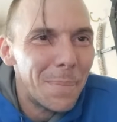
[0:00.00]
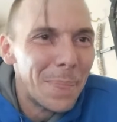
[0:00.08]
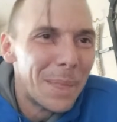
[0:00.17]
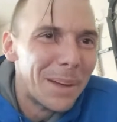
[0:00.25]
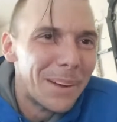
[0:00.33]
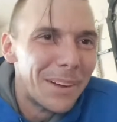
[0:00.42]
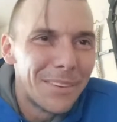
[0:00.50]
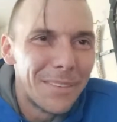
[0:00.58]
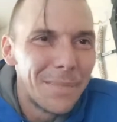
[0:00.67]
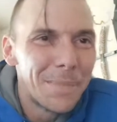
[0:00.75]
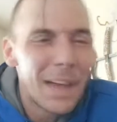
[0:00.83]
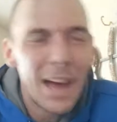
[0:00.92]

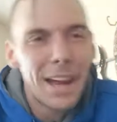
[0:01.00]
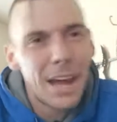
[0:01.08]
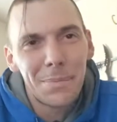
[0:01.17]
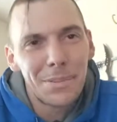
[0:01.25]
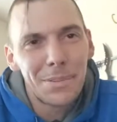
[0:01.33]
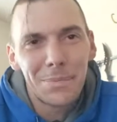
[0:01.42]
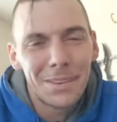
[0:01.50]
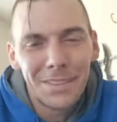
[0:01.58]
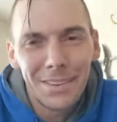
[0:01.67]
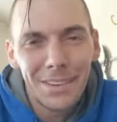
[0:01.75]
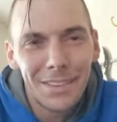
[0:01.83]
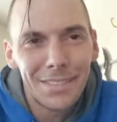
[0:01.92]
That happens, man.
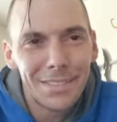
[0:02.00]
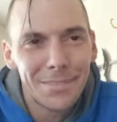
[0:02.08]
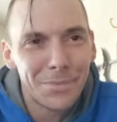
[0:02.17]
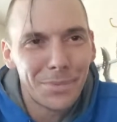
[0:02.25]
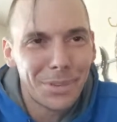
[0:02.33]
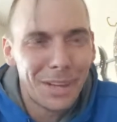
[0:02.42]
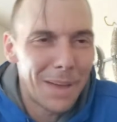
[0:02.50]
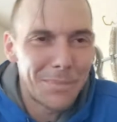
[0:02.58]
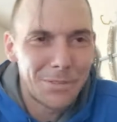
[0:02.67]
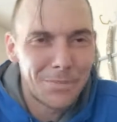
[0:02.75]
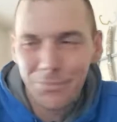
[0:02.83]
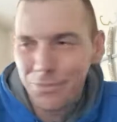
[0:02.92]
It
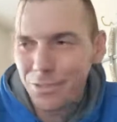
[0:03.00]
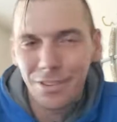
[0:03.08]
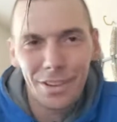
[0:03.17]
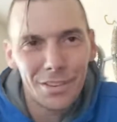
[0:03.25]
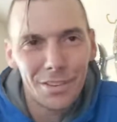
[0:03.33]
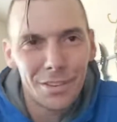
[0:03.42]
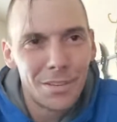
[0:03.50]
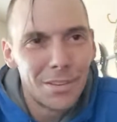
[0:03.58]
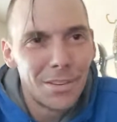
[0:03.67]
happens. Shit, dude.